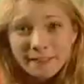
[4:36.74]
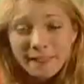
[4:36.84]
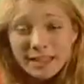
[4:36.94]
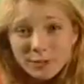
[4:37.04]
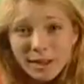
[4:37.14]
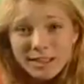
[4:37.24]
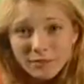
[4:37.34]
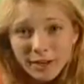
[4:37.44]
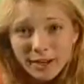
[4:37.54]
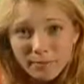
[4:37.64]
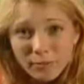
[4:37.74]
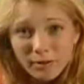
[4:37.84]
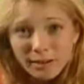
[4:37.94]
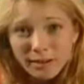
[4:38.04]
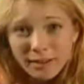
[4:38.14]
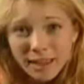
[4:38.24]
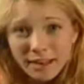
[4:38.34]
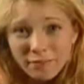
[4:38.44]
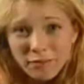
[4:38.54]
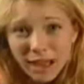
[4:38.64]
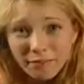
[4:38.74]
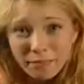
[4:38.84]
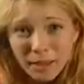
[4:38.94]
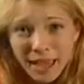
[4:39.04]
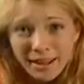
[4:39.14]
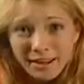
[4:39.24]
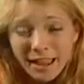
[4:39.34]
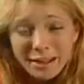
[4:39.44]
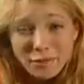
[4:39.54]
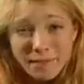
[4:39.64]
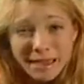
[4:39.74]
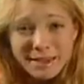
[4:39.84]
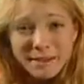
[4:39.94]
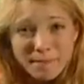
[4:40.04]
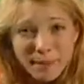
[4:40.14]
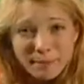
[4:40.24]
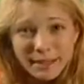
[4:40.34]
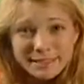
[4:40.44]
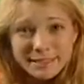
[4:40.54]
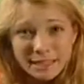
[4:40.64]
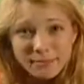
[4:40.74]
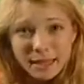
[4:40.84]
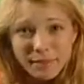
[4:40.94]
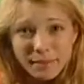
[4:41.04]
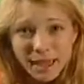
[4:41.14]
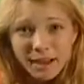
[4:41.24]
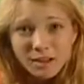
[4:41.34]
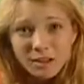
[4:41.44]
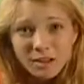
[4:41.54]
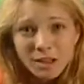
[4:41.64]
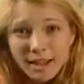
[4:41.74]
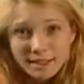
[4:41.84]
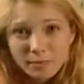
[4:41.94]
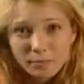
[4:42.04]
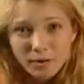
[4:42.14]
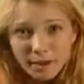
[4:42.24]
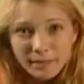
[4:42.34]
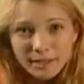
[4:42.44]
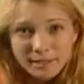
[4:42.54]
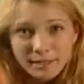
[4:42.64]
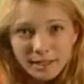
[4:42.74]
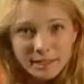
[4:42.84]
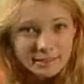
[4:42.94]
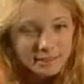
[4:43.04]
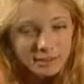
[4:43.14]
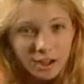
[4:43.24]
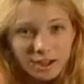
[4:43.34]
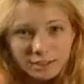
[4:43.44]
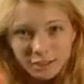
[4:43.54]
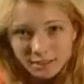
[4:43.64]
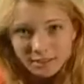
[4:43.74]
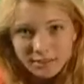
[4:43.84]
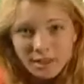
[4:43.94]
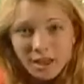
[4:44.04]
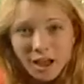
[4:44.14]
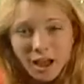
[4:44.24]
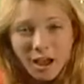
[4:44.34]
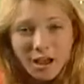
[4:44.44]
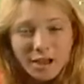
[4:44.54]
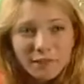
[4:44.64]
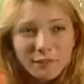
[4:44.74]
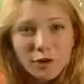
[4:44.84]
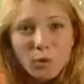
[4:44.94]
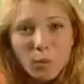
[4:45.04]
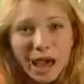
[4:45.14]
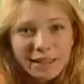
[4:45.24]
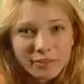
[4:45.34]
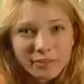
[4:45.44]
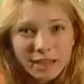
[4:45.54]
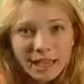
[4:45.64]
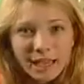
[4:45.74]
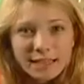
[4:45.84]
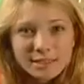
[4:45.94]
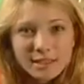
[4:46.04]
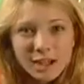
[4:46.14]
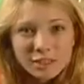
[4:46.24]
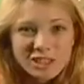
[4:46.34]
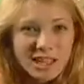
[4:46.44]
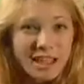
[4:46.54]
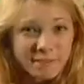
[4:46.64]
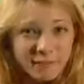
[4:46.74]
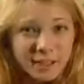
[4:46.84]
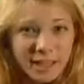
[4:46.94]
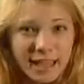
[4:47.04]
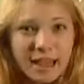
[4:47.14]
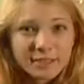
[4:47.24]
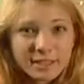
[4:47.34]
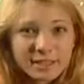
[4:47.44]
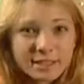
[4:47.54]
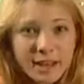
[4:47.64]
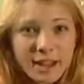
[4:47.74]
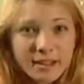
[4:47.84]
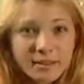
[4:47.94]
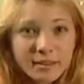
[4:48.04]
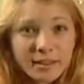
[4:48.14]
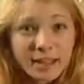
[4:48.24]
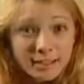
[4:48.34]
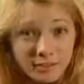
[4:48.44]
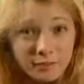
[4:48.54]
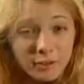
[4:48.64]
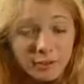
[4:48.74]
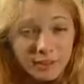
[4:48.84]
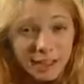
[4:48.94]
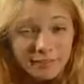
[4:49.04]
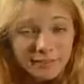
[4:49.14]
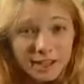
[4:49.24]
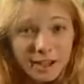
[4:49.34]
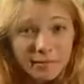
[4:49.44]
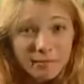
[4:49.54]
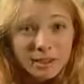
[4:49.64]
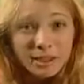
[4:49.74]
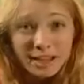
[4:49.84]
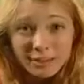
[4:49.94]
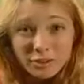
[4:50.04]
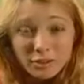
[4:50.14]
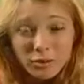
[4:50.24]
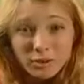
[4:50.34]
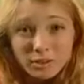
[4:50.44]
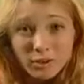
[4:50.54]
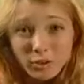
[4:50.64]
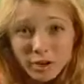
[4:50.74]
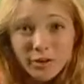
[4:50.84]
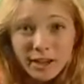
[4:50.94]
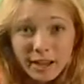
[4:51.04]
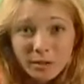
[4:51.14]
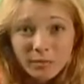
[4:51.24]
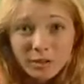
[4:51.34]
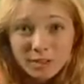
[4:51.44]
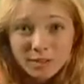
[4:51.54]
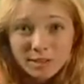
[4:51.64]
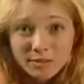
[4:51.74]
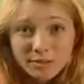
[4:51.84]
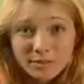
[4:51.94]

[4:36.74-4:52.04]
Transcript: That's why it's very important that if you have a pet and you make a commitment to keep that pet, it's a promise. It's not just a uh, for a while thing. It's not just I feel like having this today. It's for a lifetime either yours or your animals.